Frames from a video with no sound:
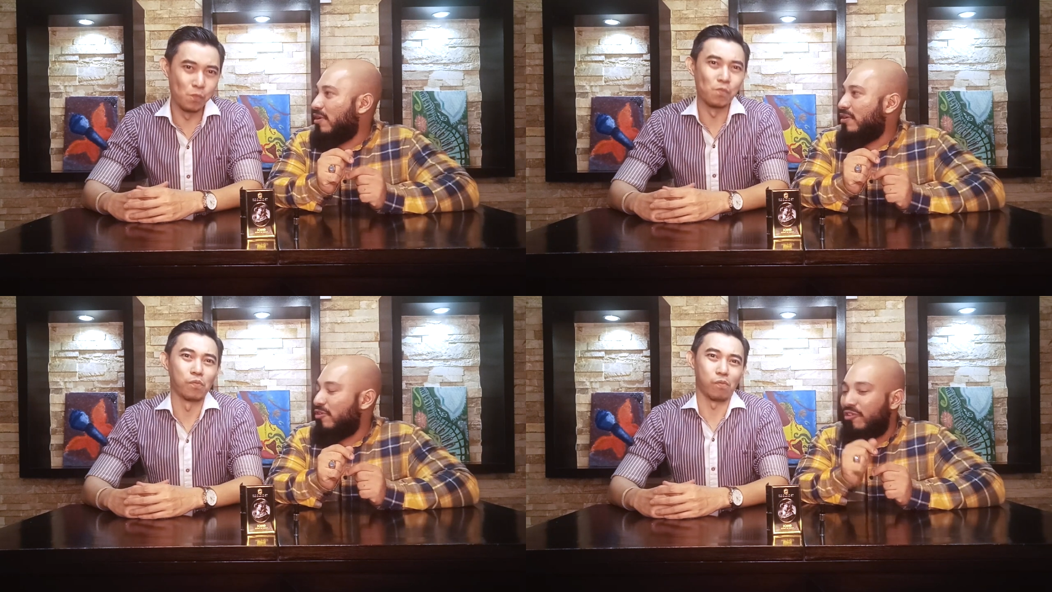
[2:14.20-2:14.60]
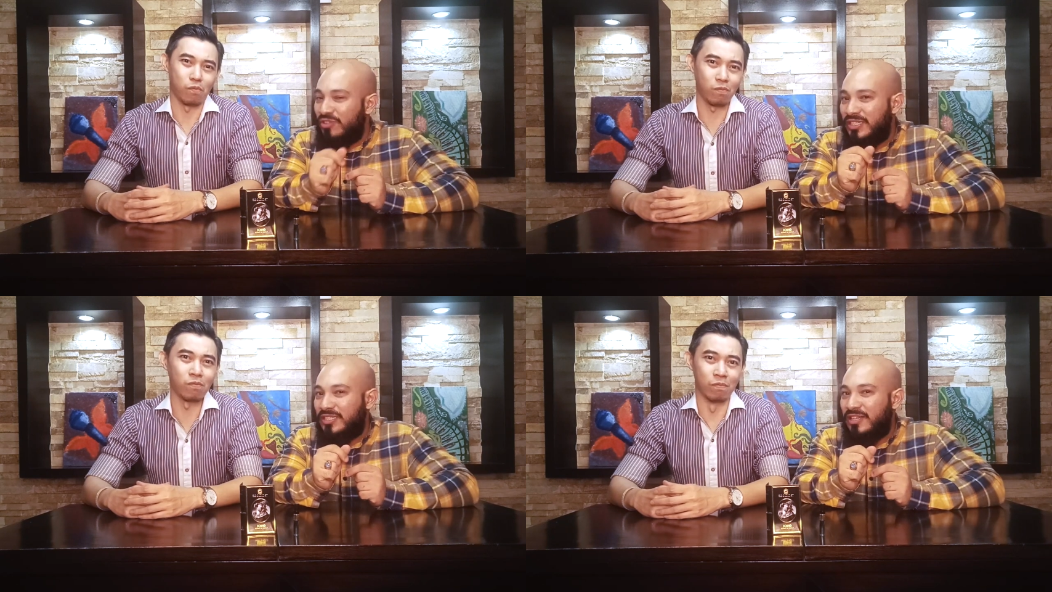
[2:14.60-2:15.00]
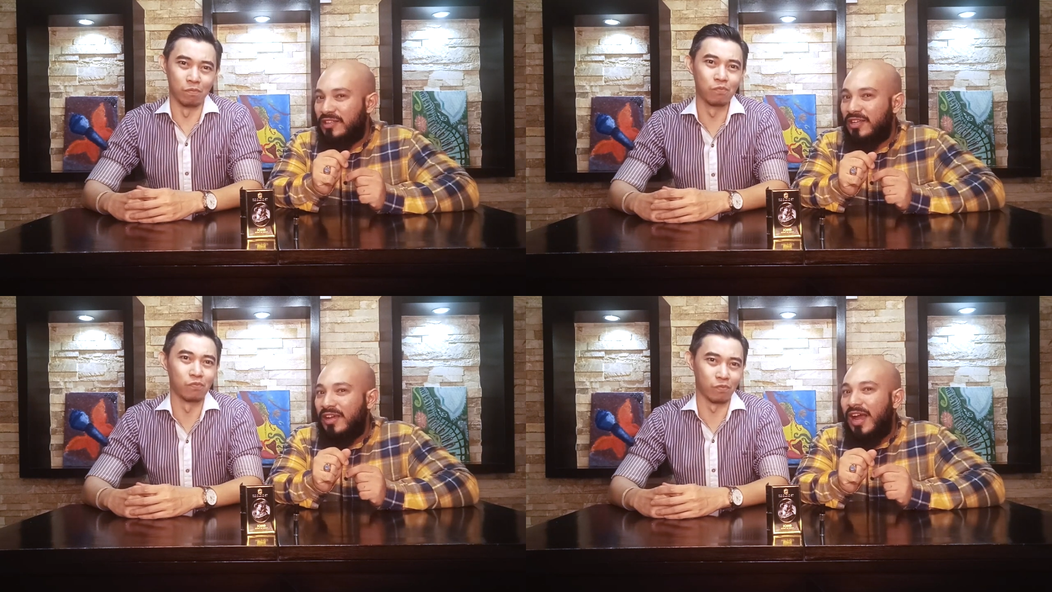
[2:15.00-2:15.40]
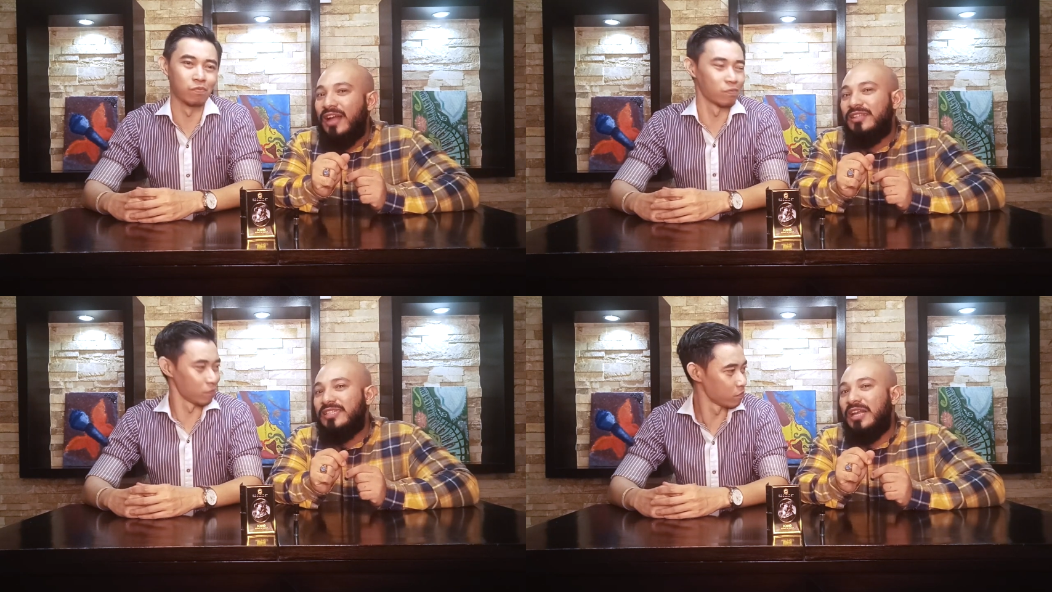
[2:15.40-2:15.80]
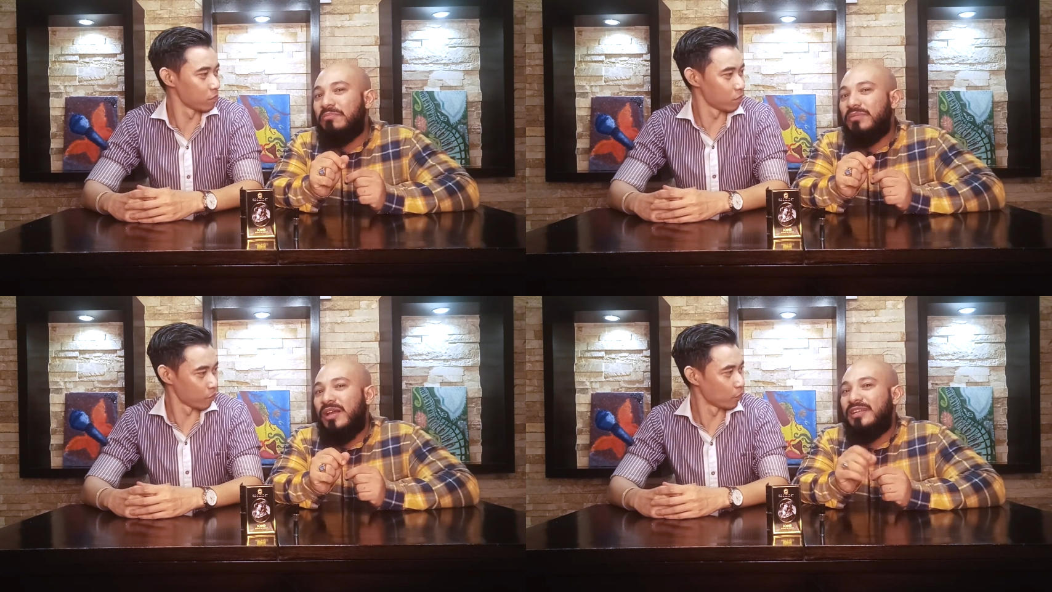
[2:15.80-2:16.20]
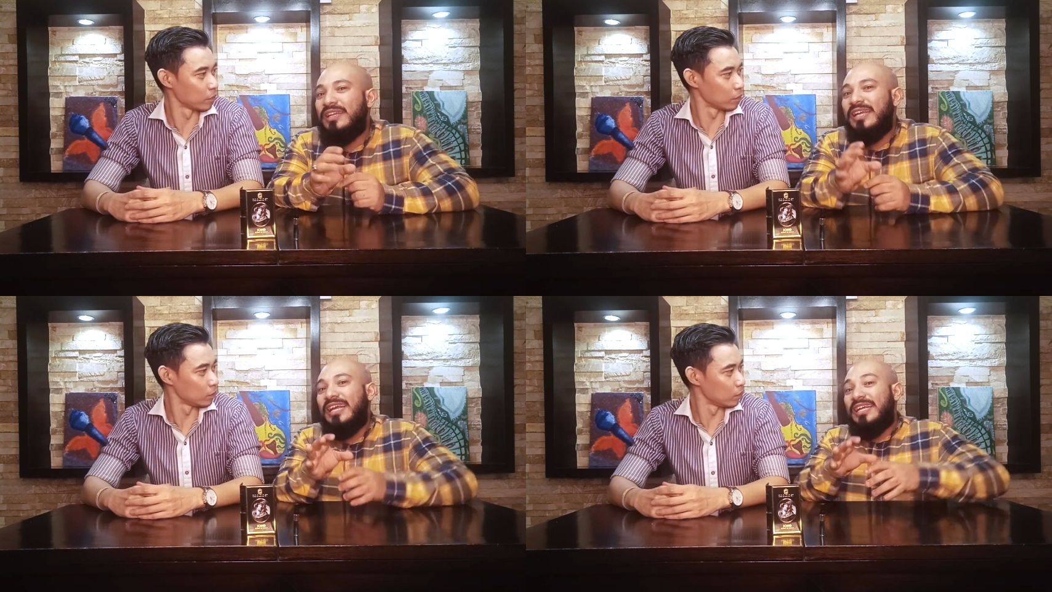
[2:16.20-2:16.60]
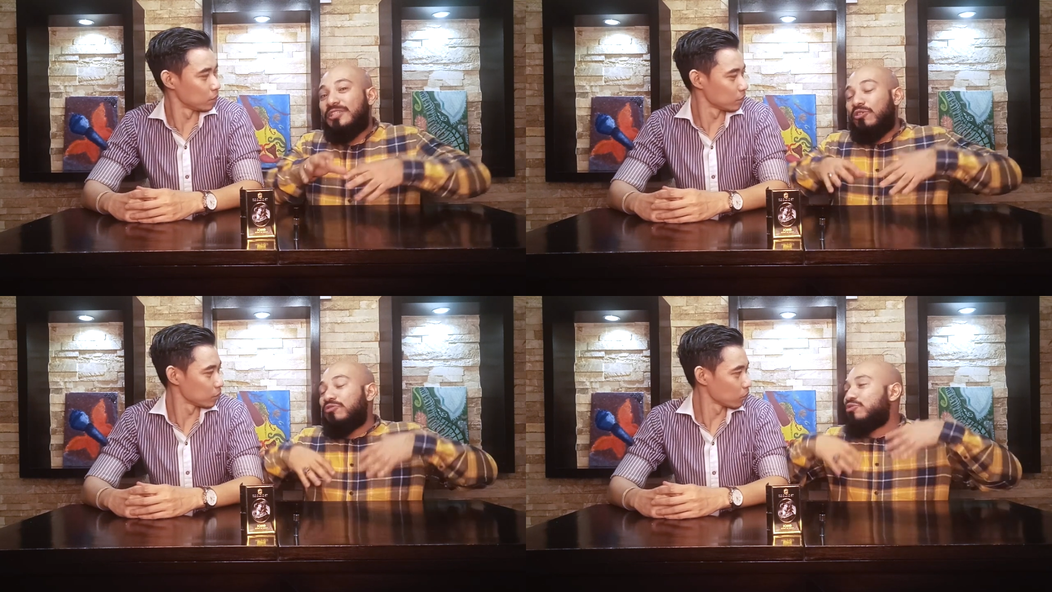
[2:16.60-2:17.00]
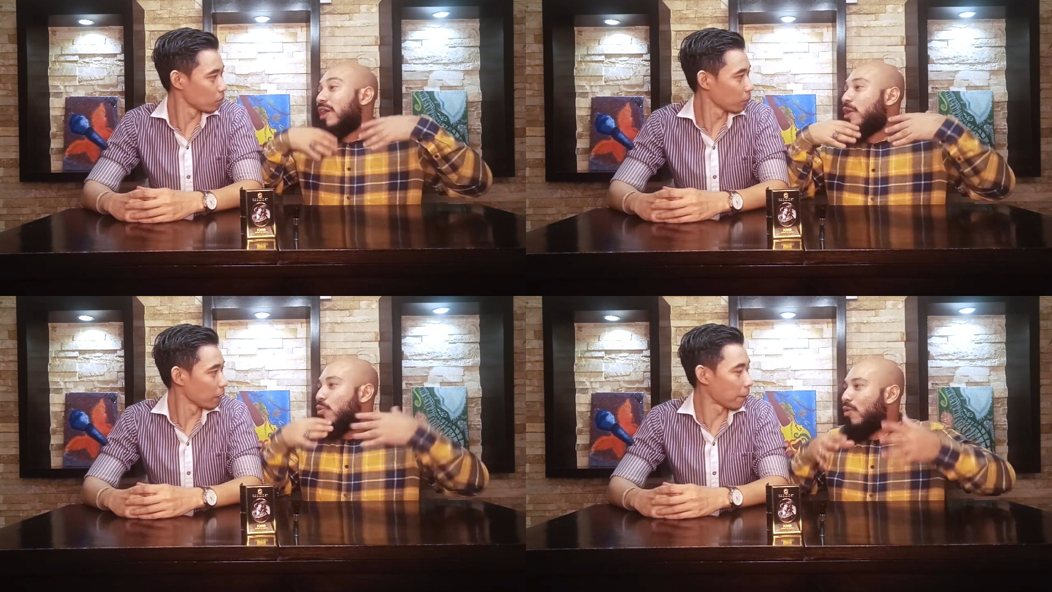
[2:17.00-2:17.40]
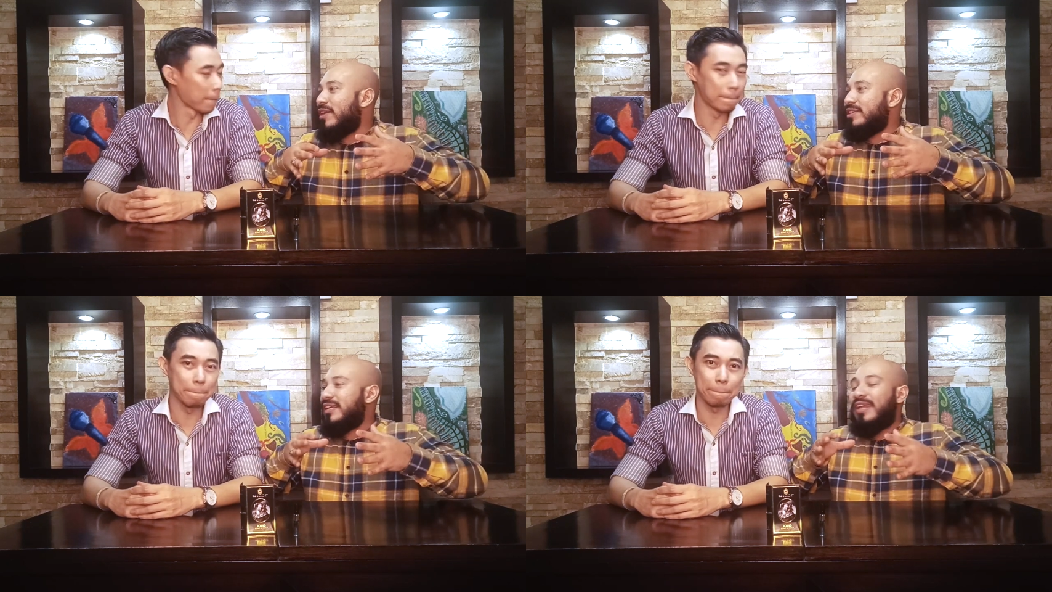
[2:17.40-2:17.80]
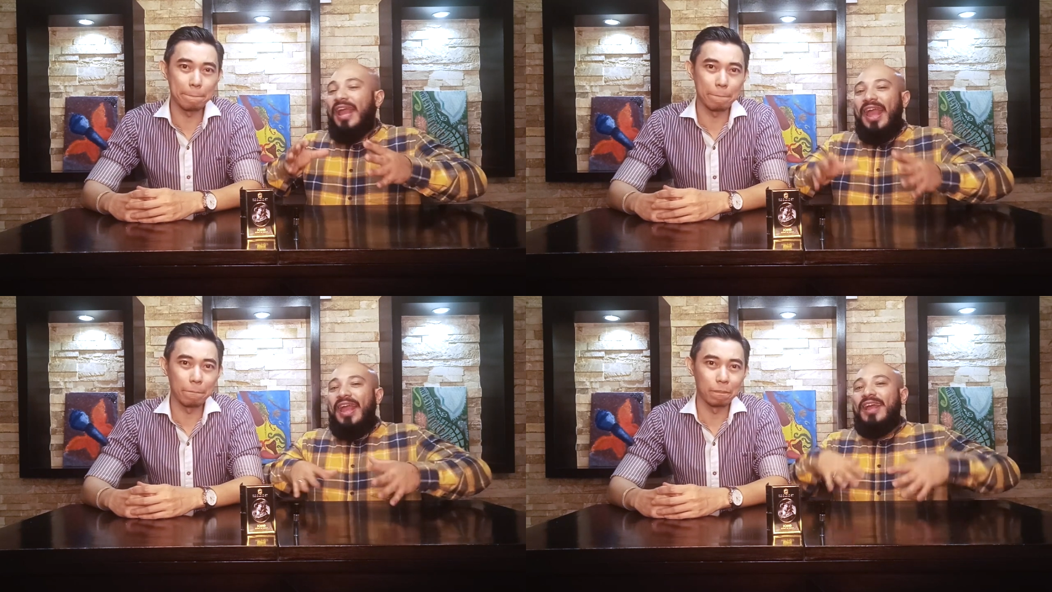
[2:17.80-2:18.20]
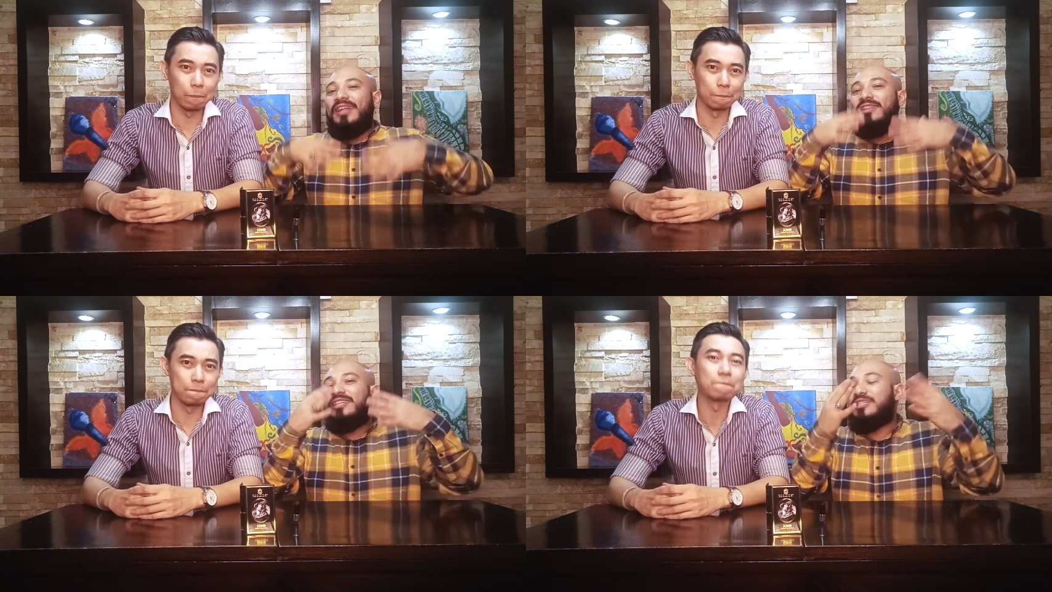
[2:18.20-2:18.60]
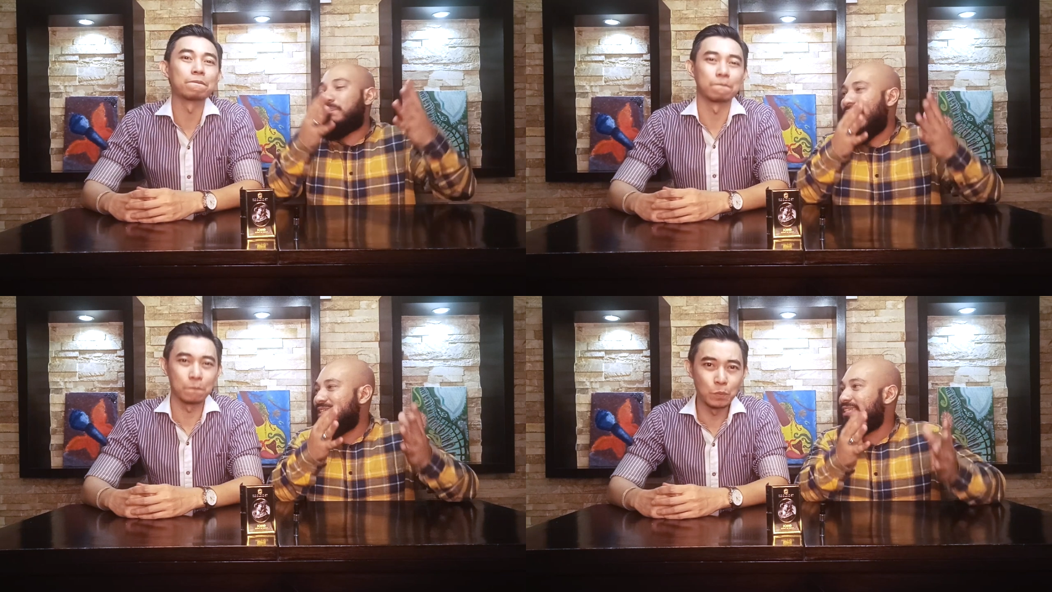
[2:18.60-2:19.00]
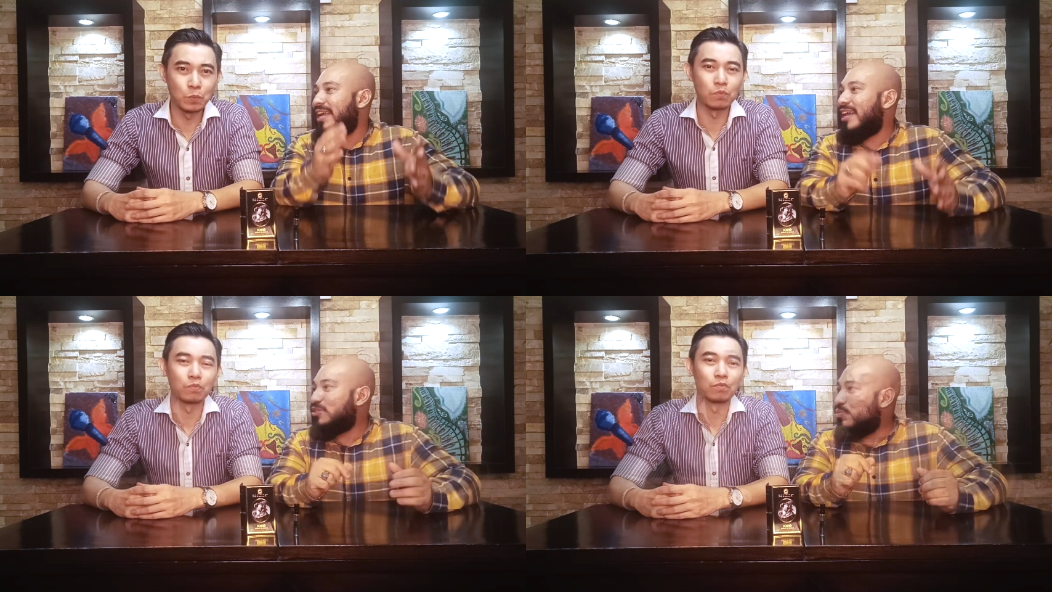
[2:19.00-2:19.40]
Speaker 1: on on this mm. scent at the same time it's also aquatic and spicy as